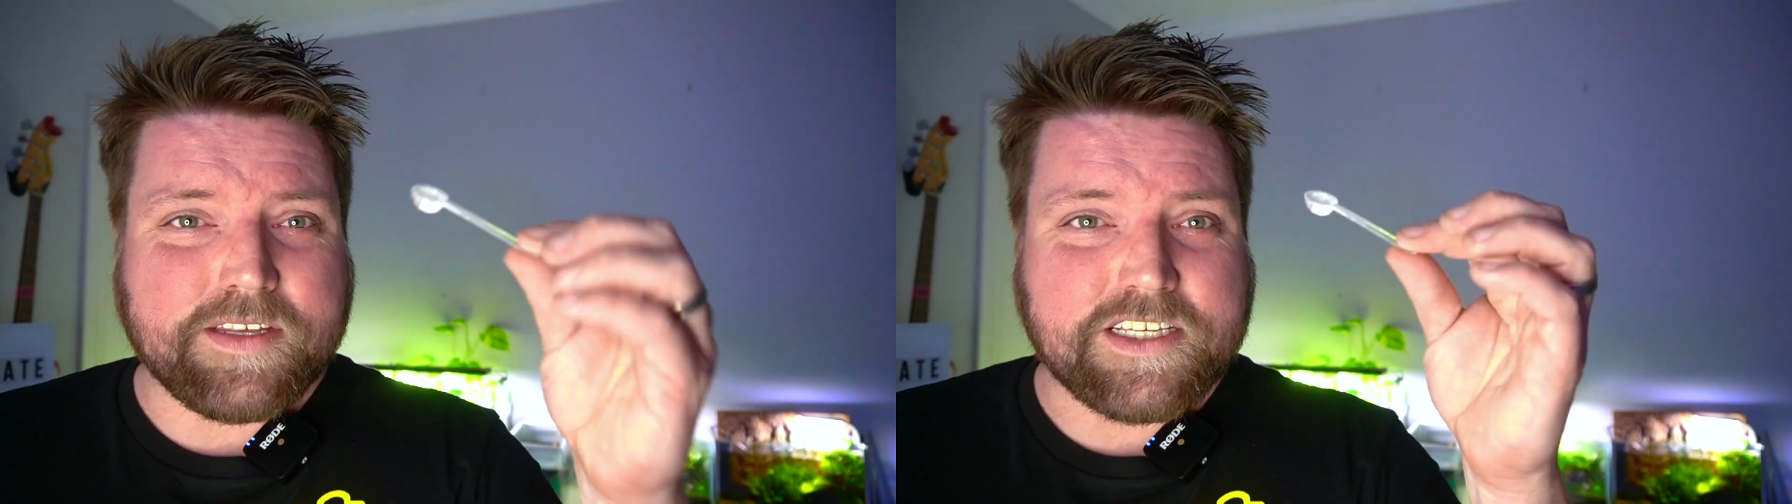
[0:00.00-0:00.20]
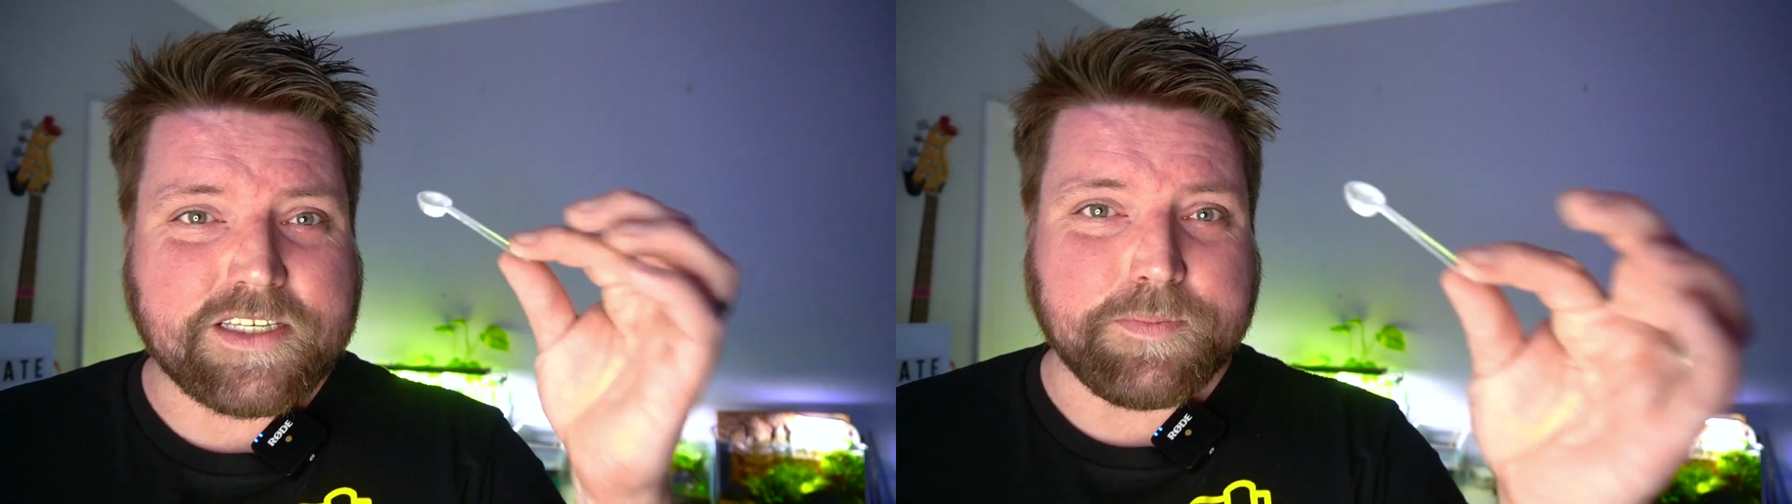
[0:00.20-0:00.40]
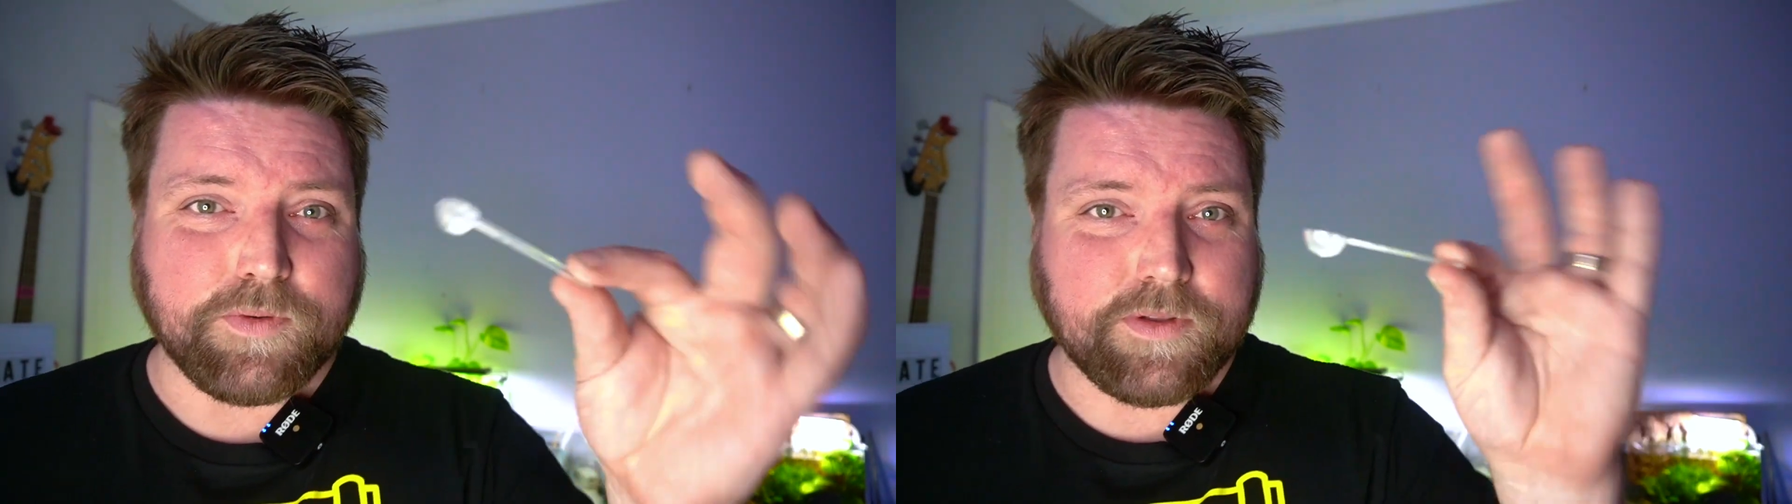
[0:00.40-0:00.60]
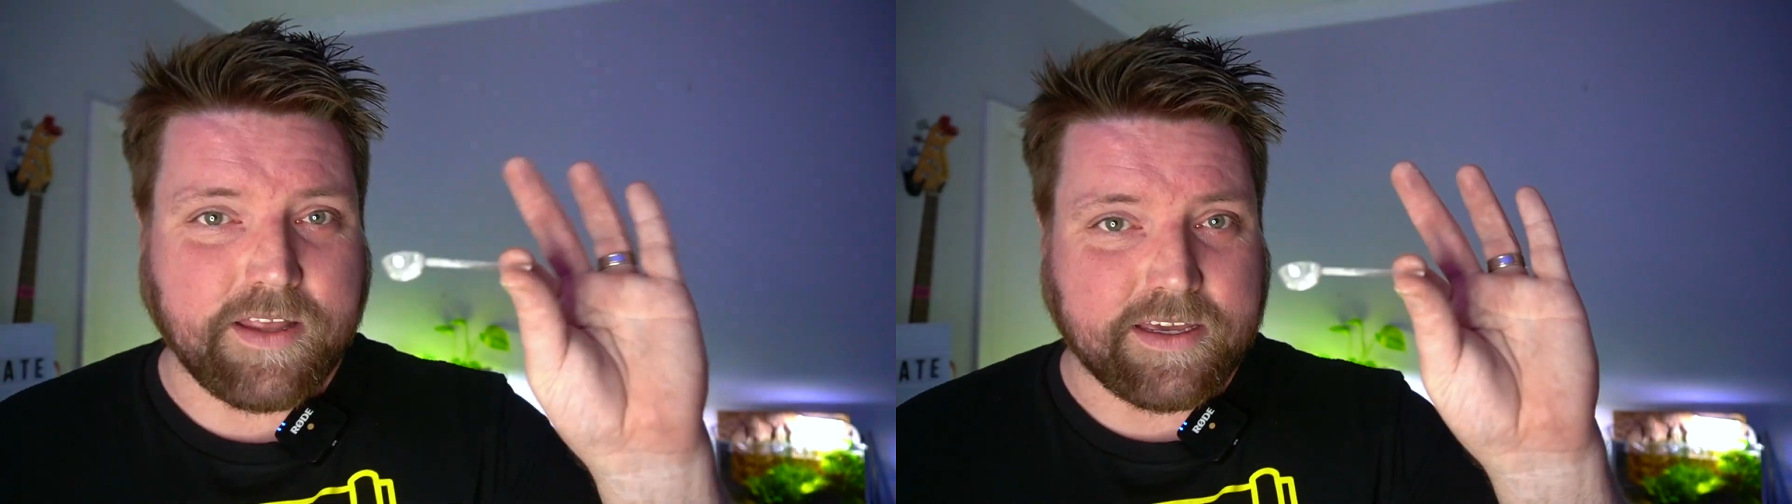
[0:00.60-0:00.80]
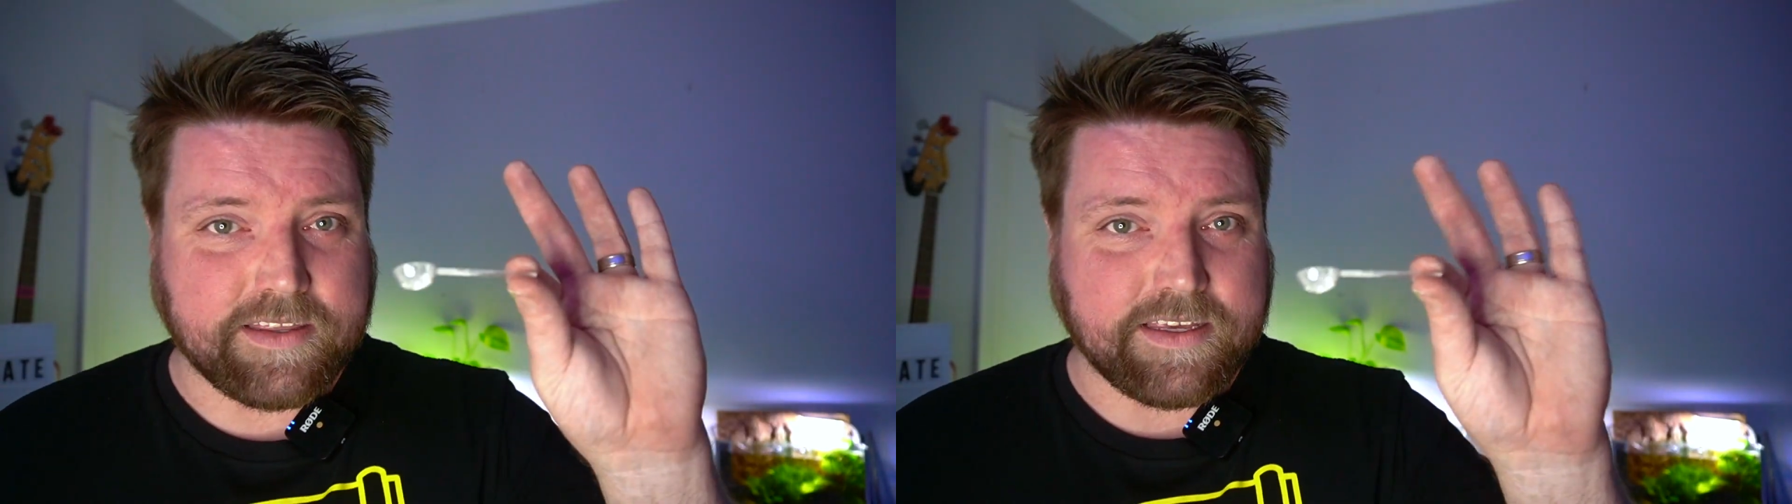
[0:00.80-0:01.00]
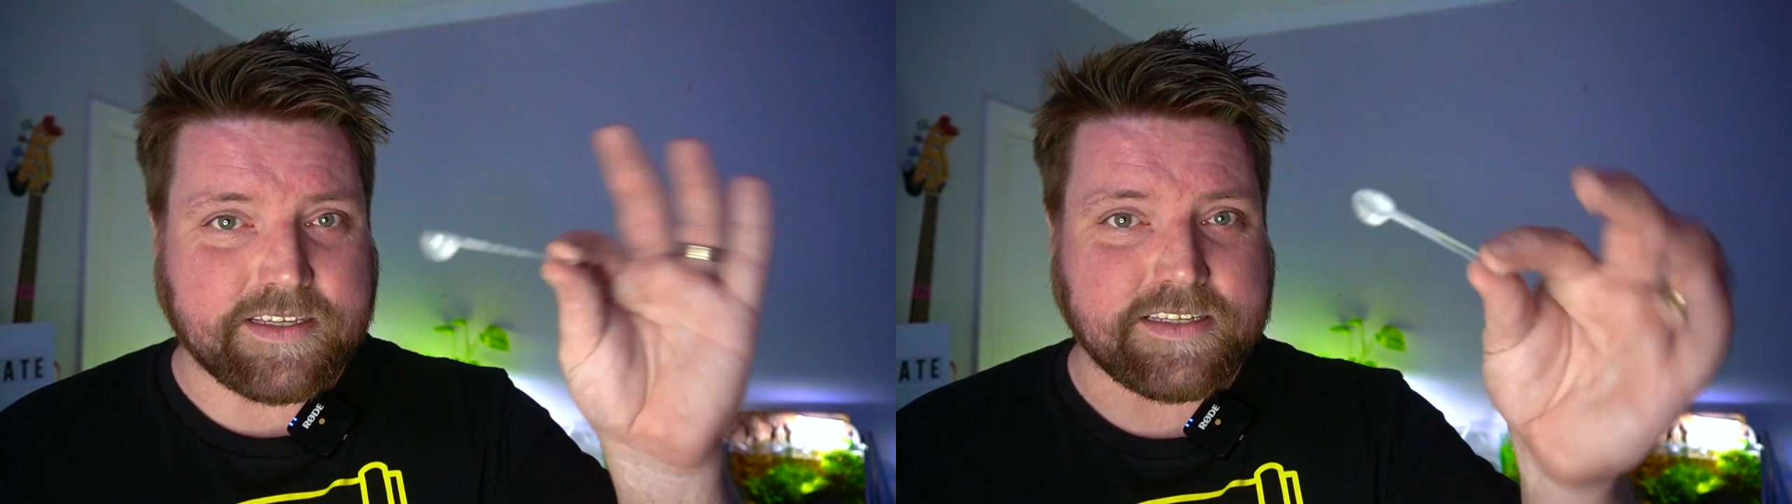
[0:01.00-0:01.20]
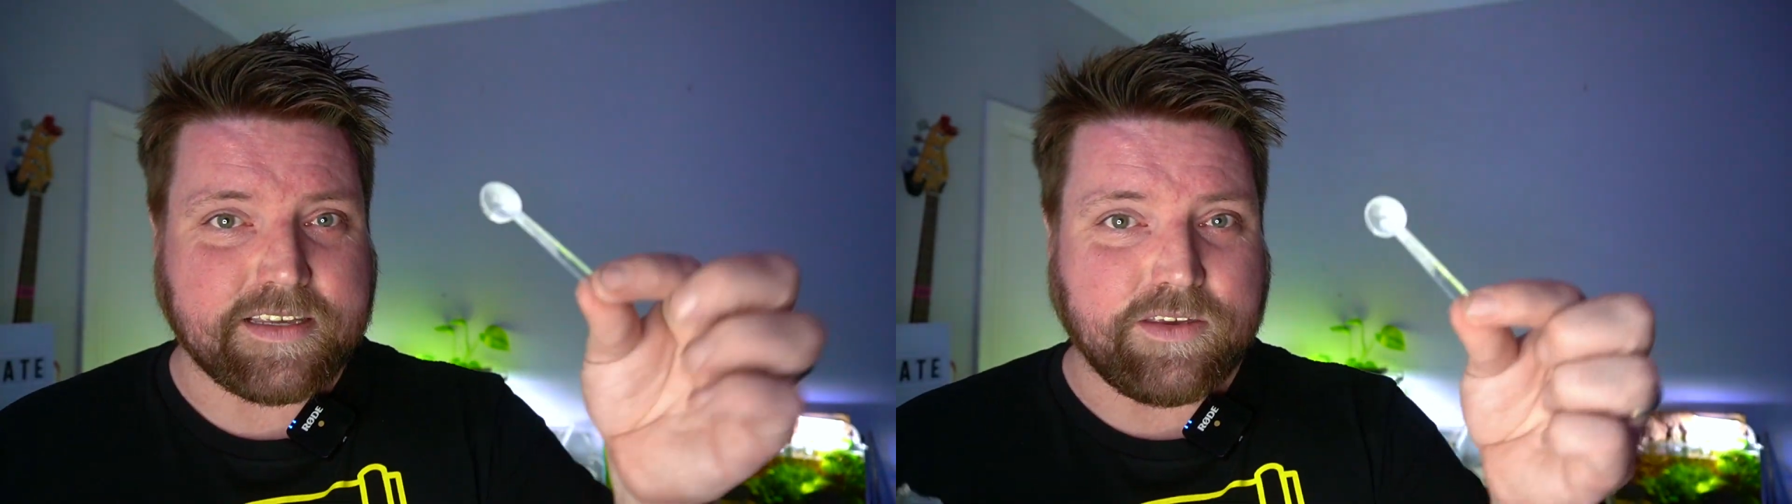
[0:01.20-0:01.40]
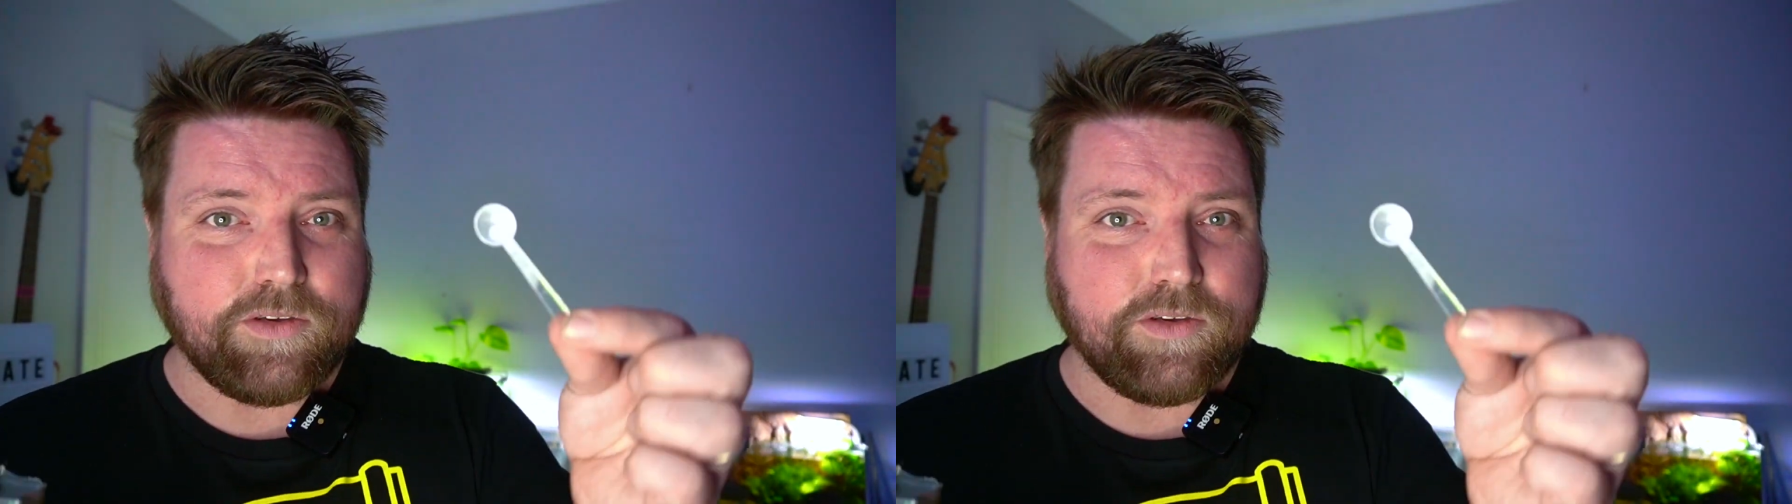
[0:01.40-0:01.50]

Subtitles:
a spoon like this.